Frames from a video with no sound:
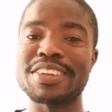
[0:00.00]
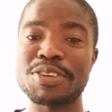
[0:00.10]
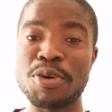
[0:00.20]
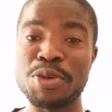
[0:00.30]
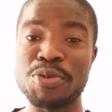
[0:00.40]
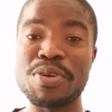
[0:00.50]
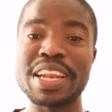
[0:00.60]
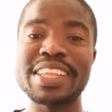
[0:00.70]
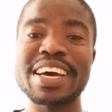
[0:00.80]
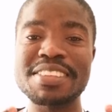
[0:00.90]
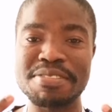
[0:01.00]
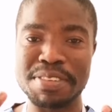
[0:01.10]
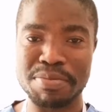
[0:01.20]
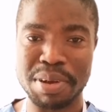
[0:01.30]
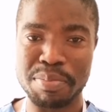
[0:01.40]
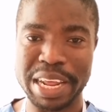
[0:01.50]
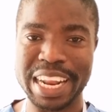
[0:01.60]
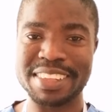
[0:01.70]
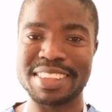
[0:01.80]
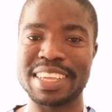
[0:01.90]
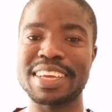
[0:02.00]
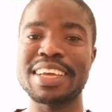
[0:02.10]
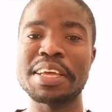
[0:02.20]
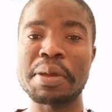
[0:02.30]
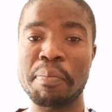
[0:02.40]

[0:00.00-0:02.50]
so you will just be verbalizing,